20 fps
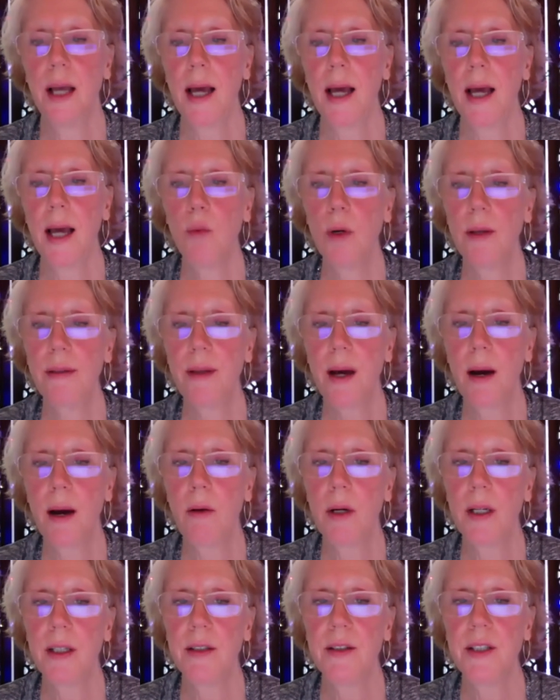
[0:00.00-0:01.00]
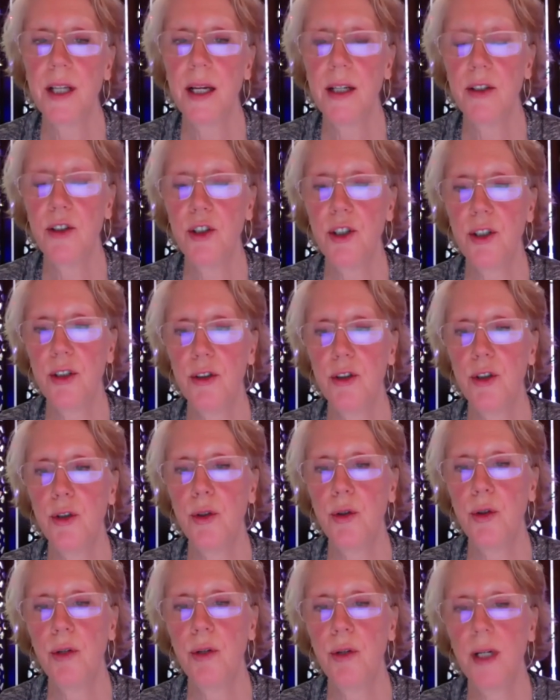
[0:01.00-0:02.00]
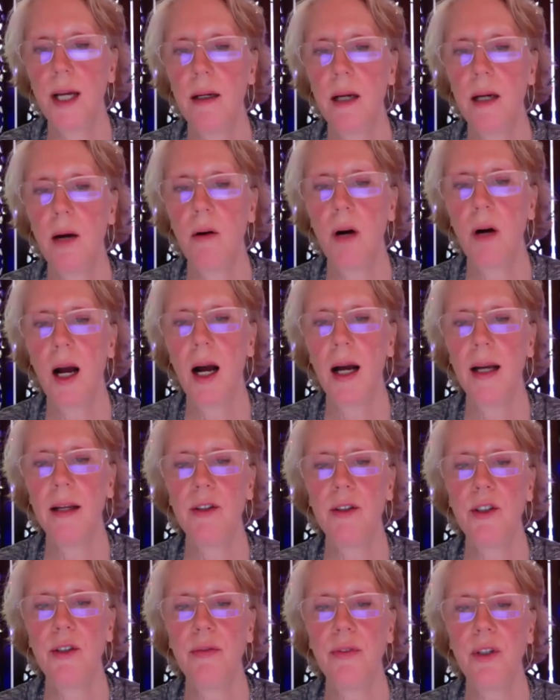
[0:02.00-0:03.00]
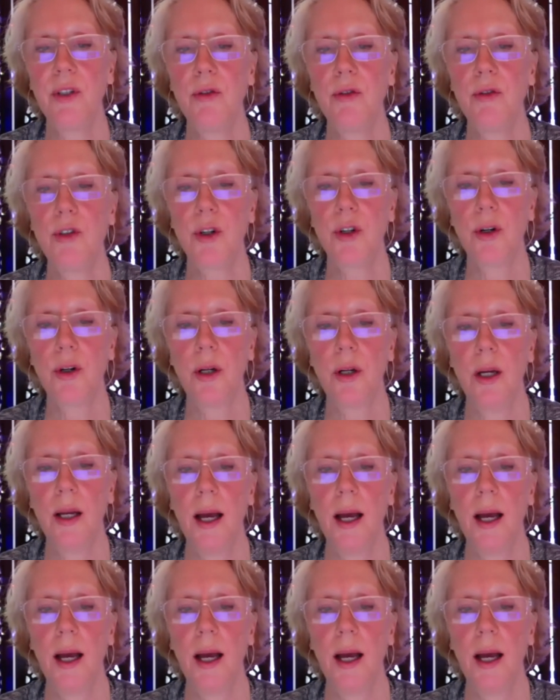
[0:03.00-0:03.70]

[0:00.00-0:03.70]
and with our intention to create our highest future